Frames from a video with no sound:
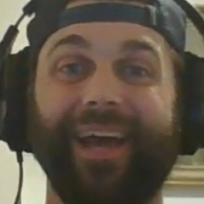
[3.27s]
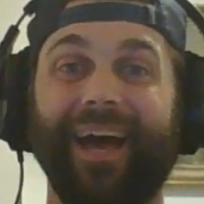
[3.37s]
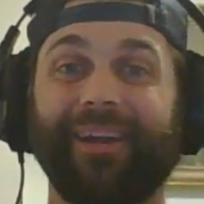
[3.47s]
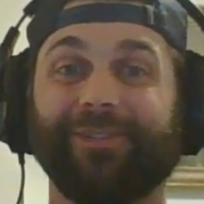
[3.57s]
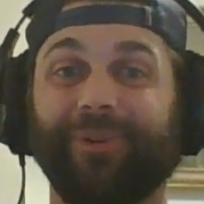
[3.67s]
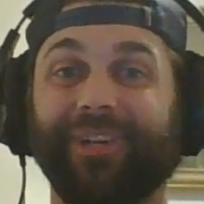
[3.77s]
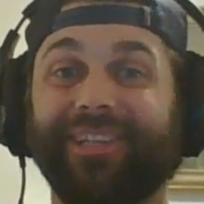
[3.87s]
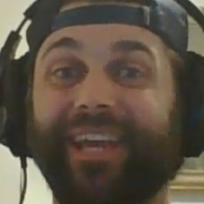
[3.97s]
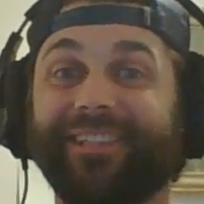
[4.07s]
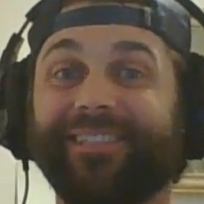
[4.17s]
I just want
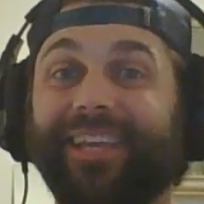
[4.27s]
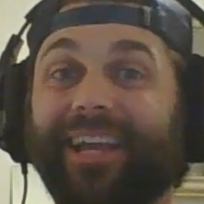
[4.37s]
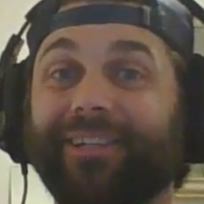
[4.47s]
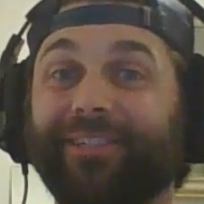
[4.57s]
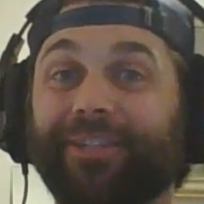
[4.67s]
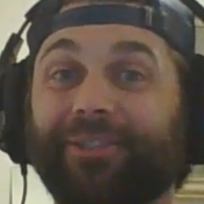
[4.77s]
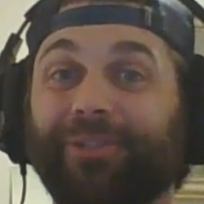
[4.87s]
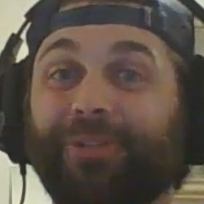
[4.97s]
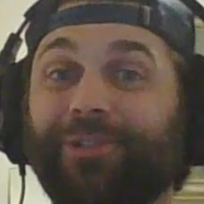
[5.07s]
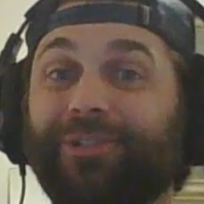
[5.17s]
to take a second to
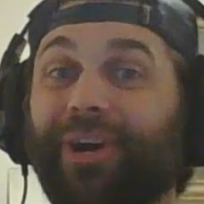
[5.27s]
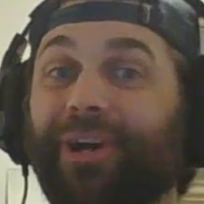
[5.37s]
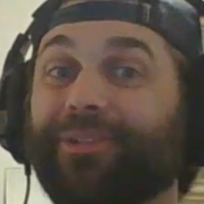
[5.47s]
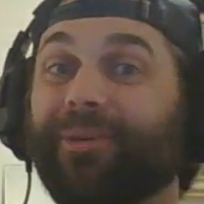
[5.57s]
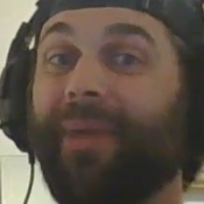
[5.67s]
introduce y'all to